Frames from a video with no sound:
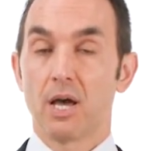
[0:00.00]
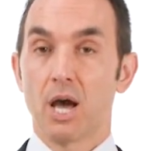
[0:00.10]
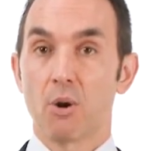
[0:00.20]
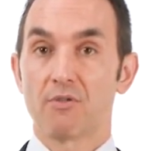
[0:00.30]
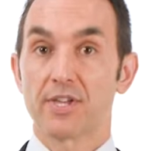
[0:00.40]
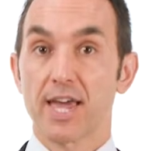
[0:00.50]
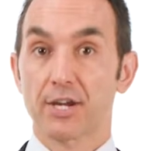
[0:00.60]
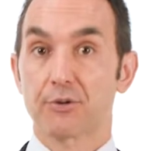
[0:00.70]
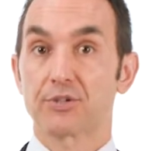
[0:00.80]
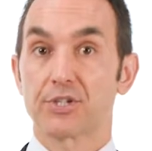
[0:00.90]
However, the
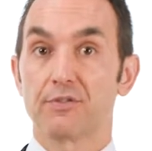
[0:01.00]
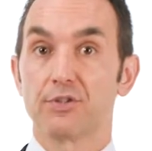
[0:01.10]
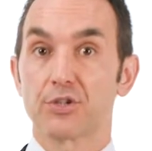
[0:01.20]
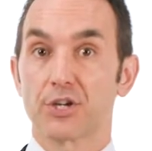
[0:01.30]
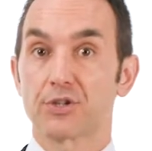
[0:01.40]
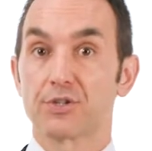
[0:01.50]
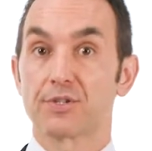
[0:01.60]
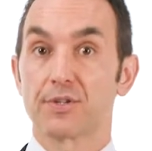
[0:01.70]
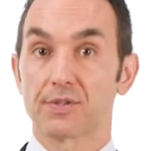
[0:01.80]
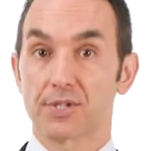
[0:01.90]
accuracy of
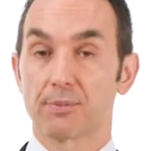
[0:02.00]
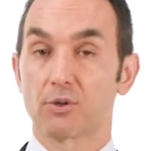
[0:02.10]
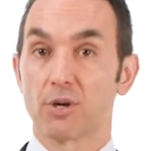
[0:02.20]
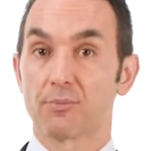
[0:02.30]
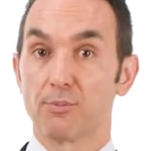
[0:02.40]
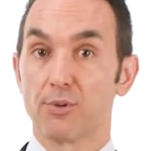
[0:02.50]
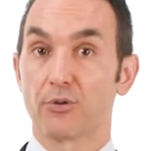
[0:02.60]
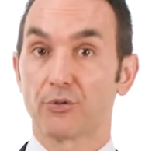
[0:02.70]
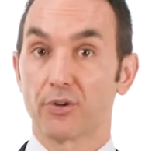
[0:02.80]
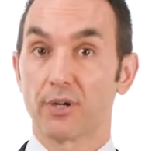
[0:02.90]
injections in the subacromial
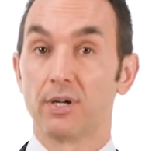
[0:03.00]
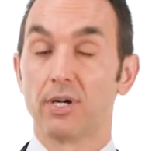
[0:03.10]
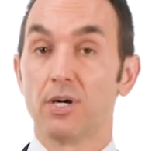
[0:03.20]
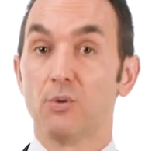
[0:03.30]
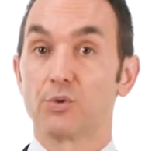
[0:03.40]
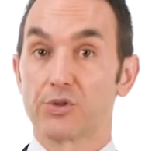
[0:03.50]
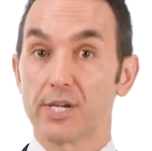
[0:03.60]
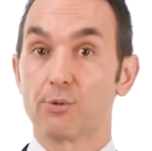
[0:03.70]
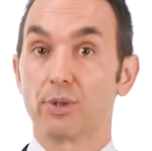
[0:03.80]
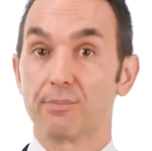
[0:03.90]
bursa was
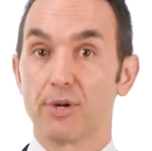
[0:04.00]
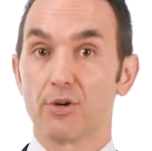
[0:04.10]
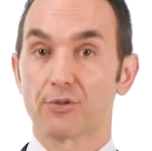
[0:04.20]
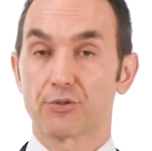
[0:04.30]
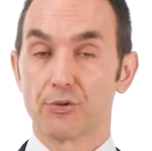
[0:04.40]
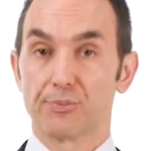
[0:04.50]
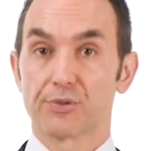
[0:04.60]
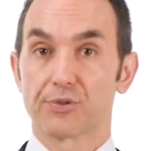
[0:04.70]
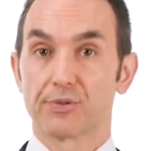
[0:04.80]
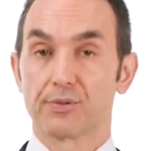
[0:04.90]
equal in both
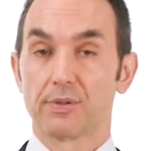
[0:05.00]
groups.